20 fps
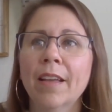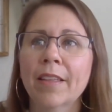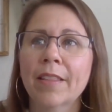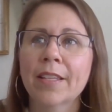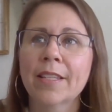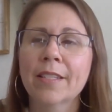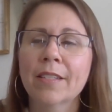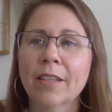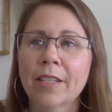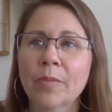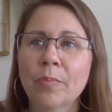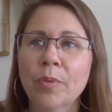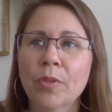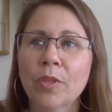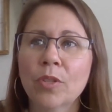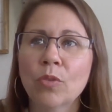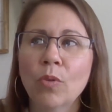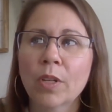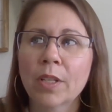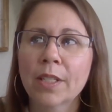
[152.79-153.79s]
They still had to put
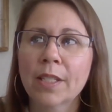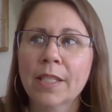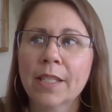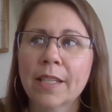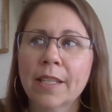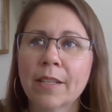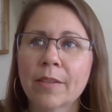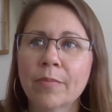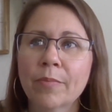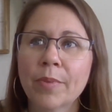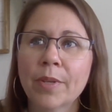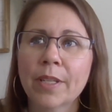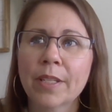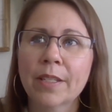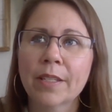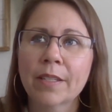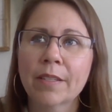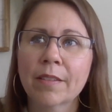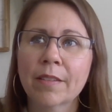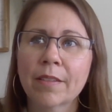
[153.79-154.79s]
the toilets in,
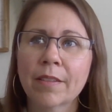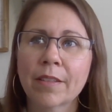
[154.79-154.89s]
but